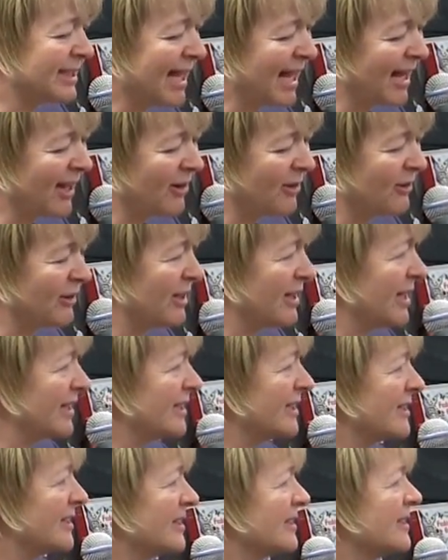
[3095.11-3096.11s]
Now I
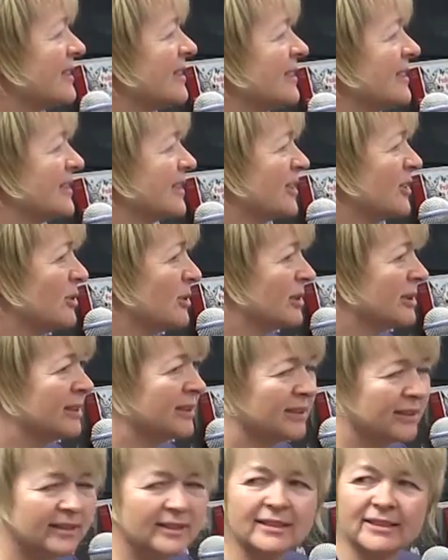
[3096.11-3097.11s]
can
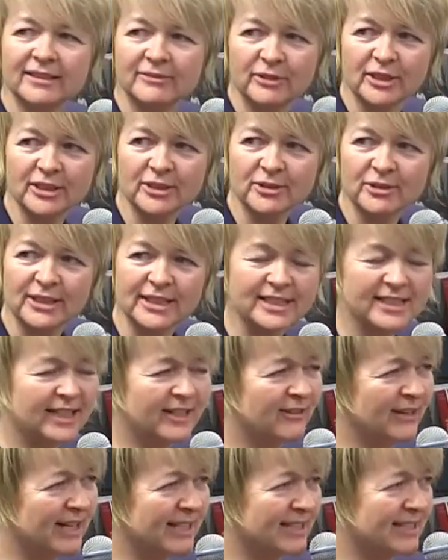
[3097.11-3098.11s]
Google Victorian
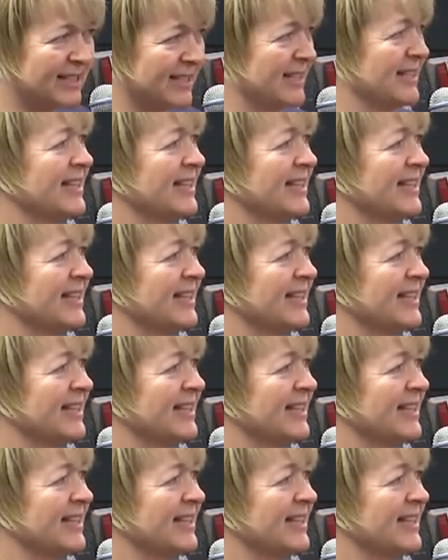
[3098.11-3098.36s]
cigarettes,